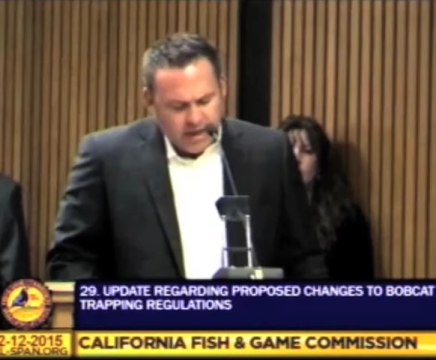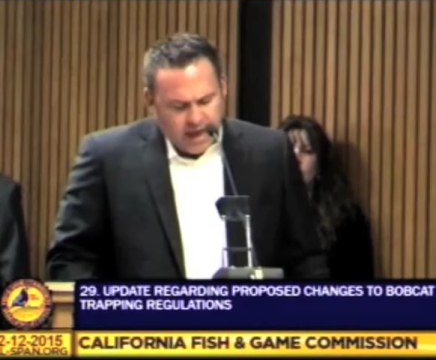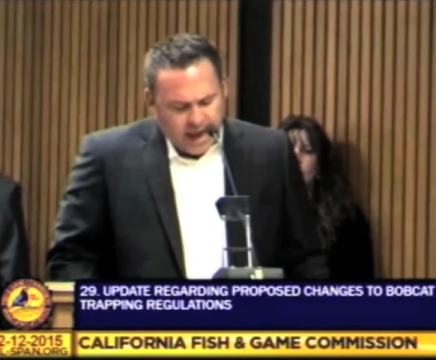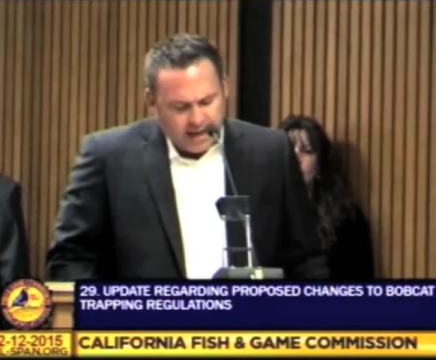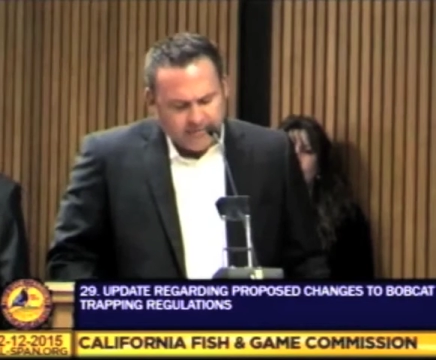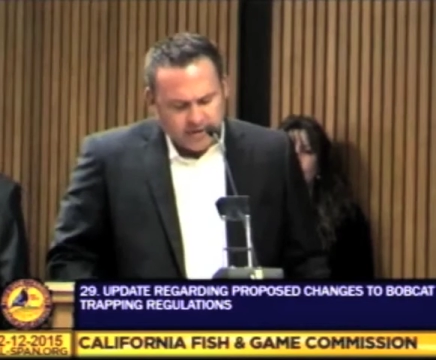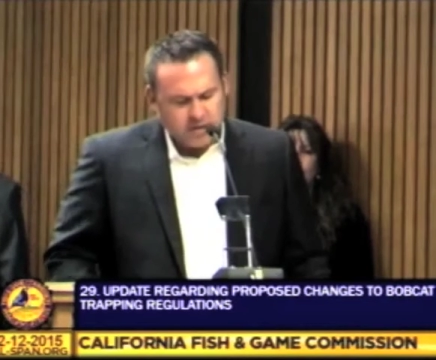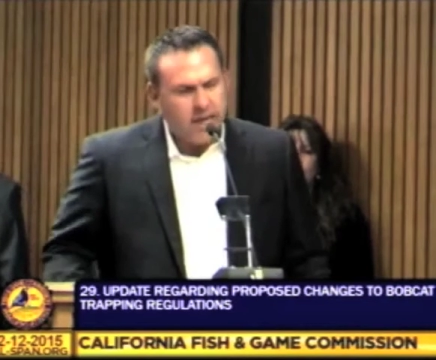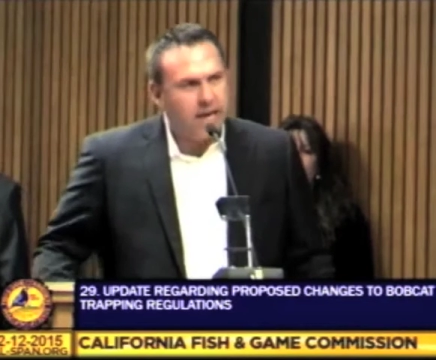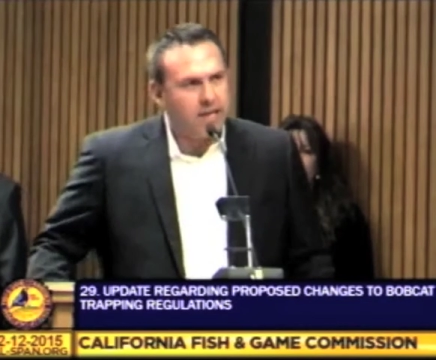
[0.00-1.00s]

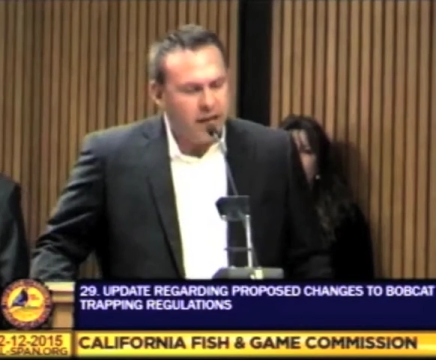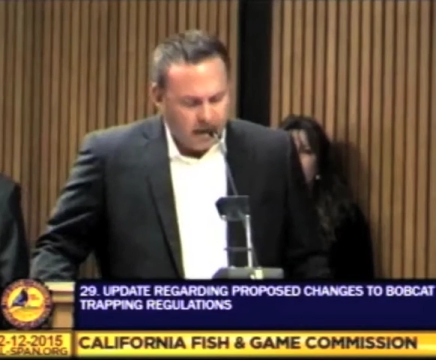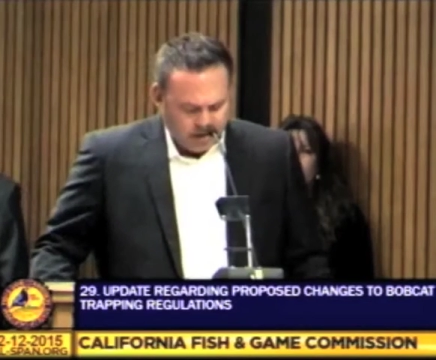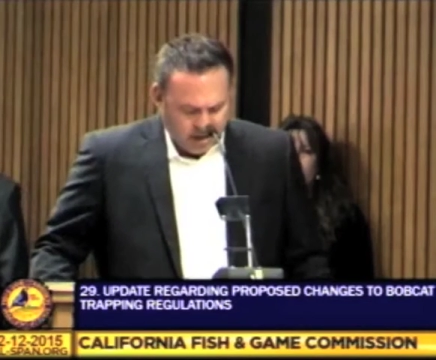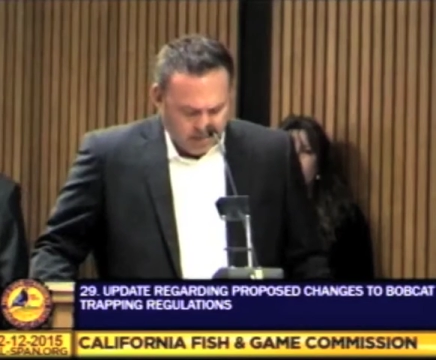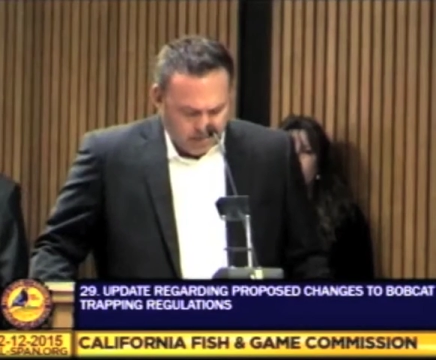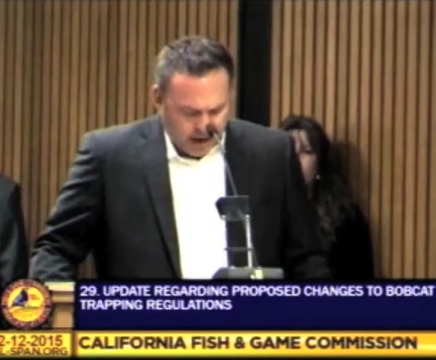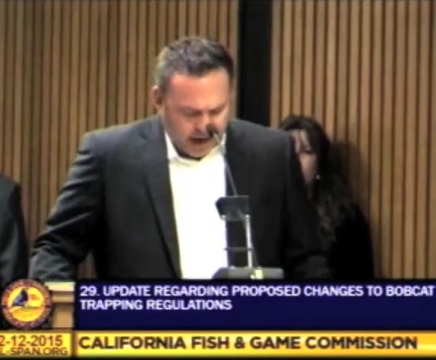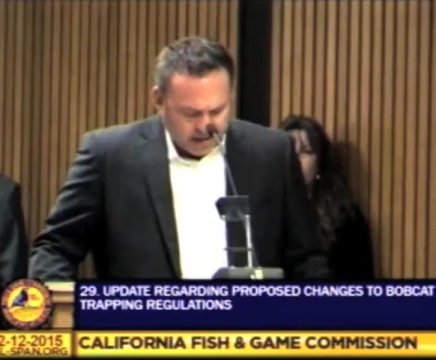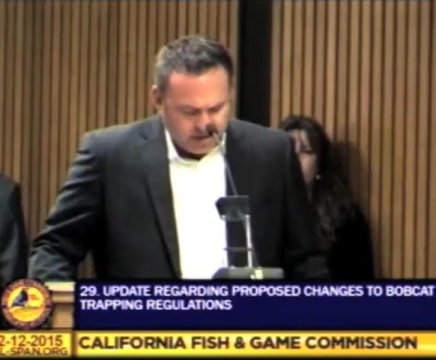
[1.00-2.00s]
adverse economic
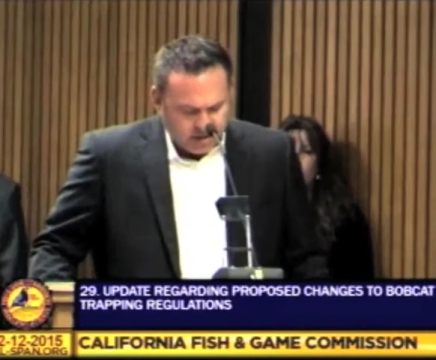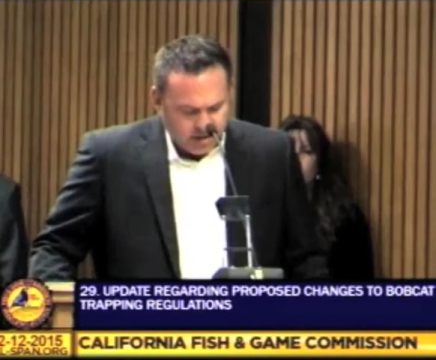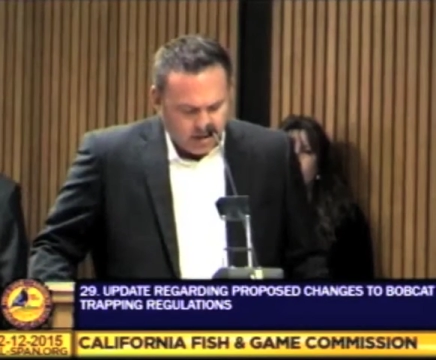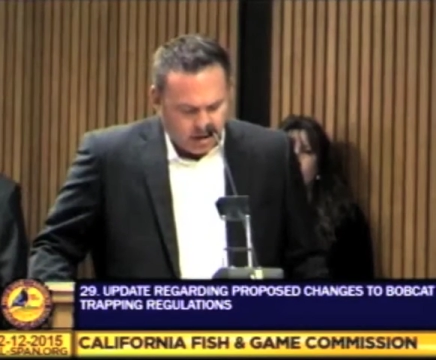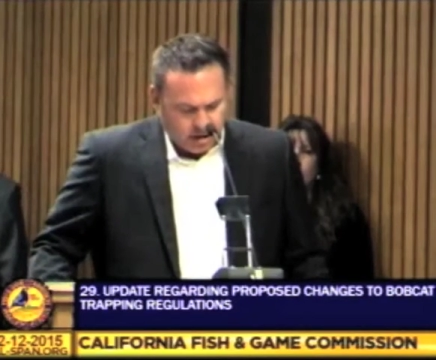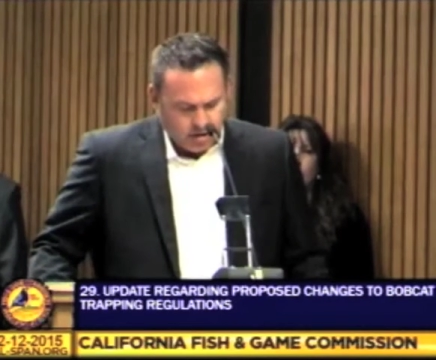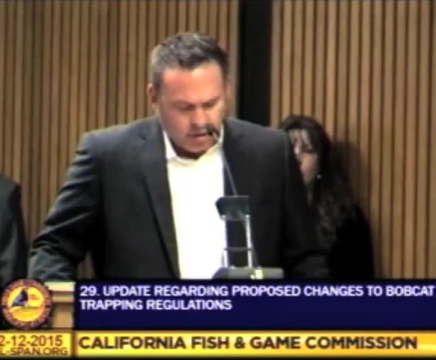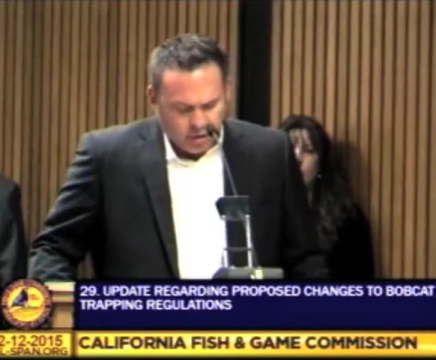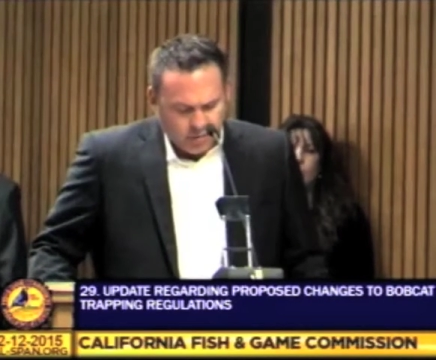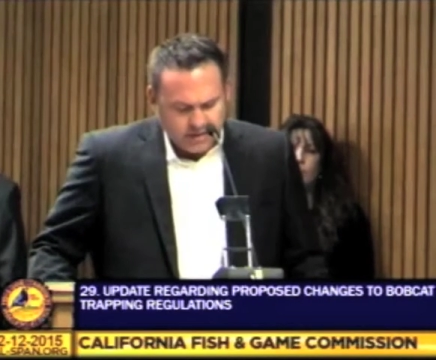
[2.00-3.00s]
impacts on our
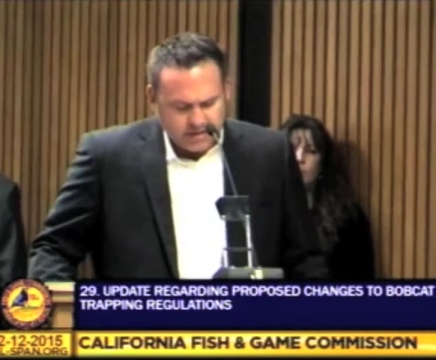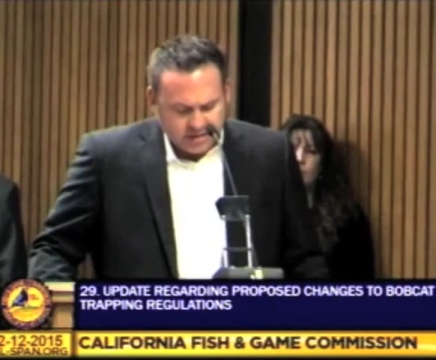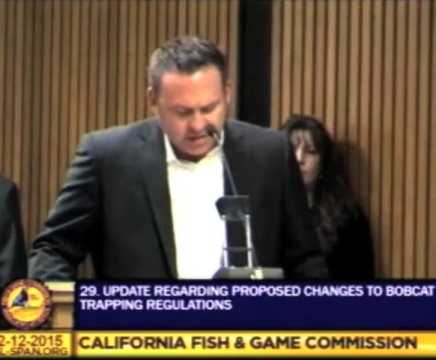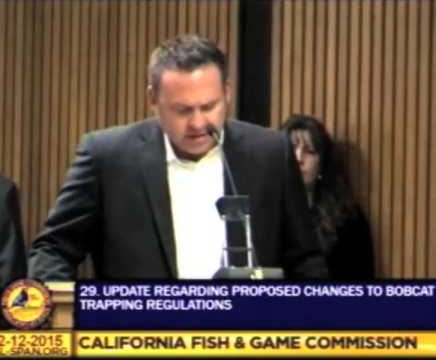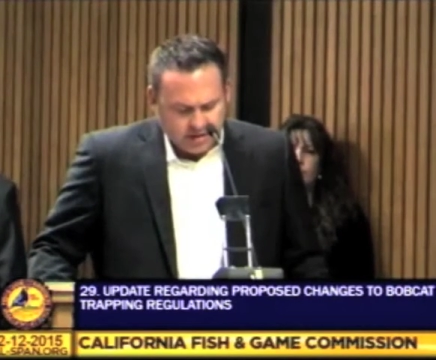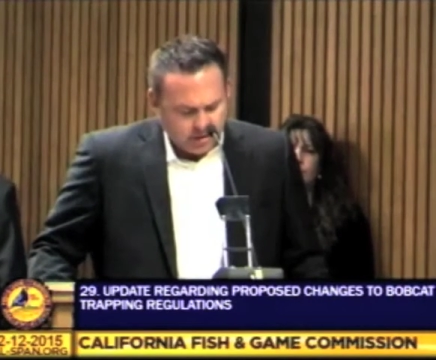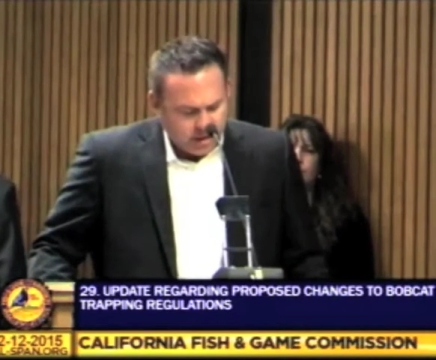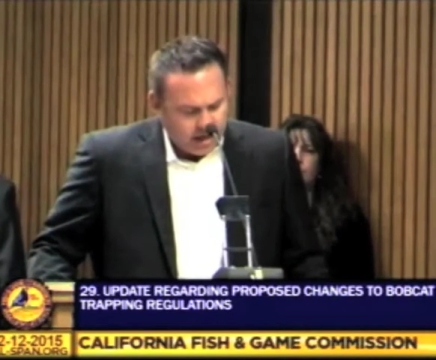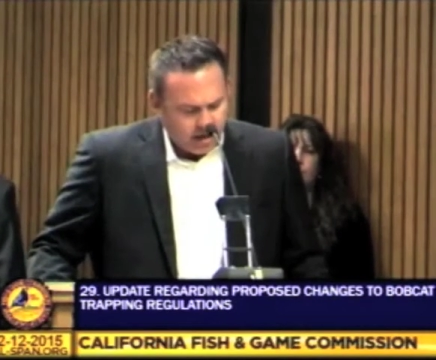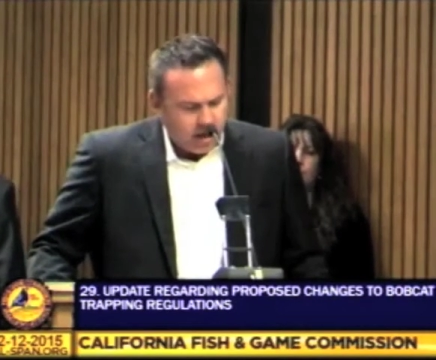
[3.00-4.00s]
local businesses that
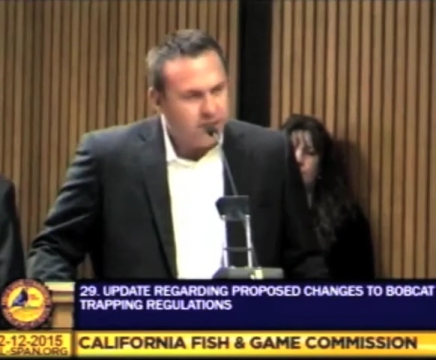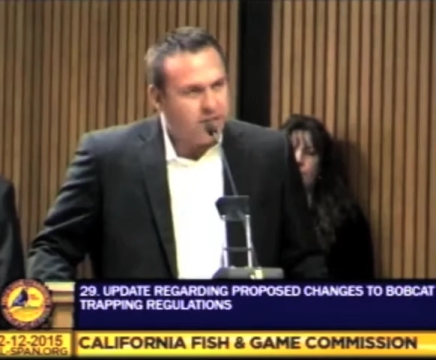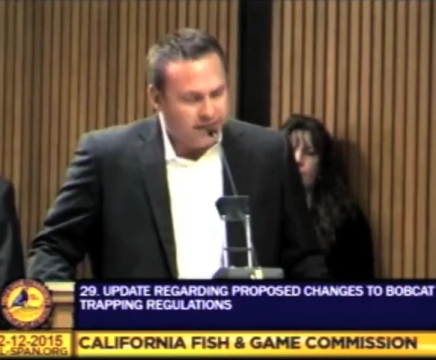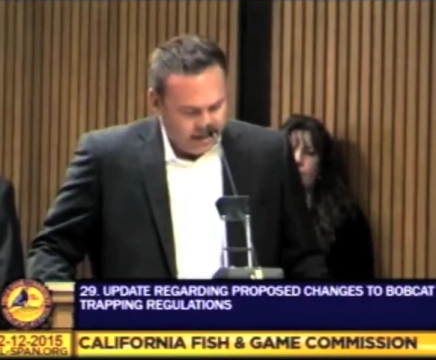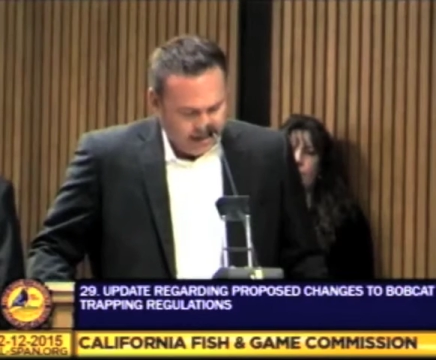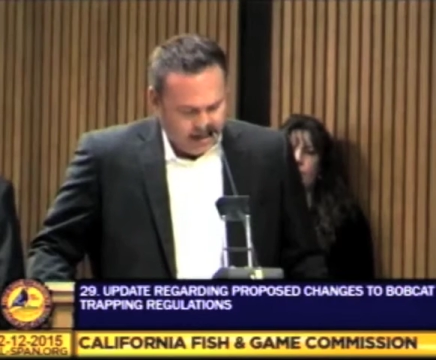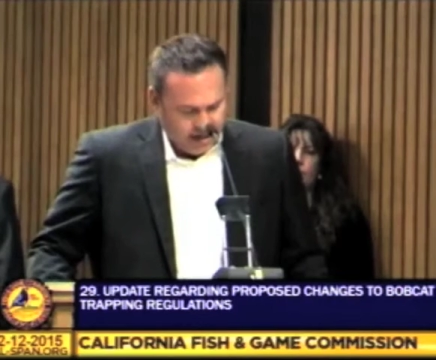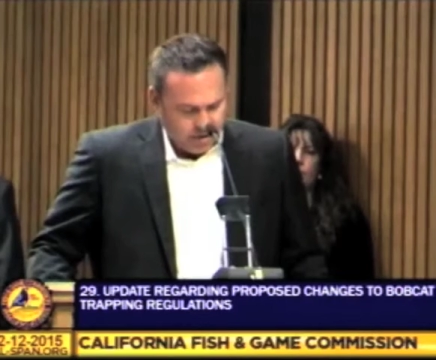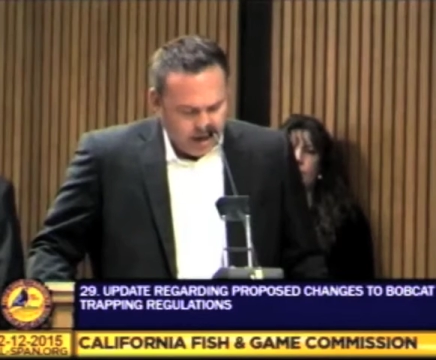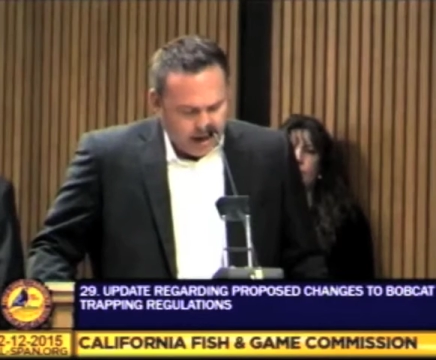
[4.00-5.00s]
rely on hunting
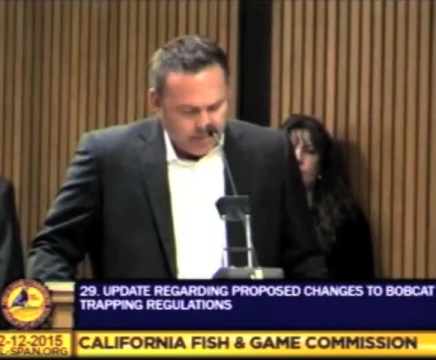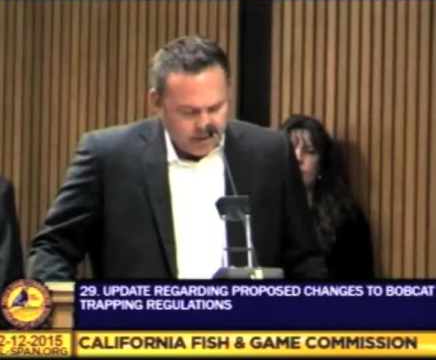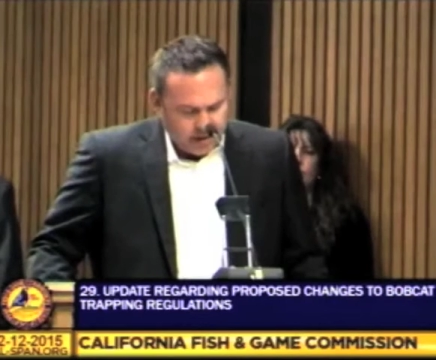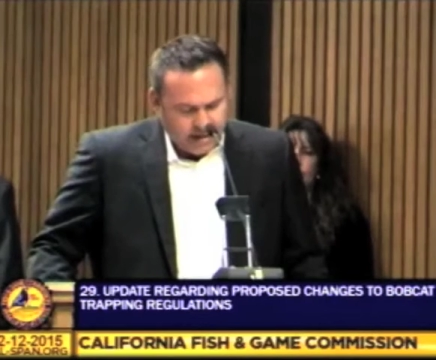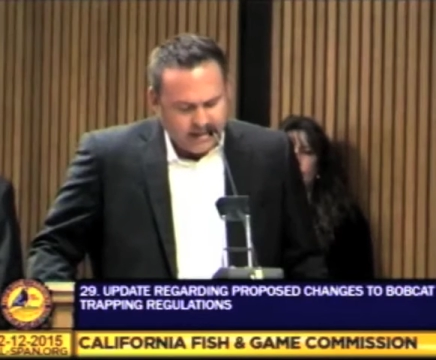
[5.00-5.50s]
and trapping,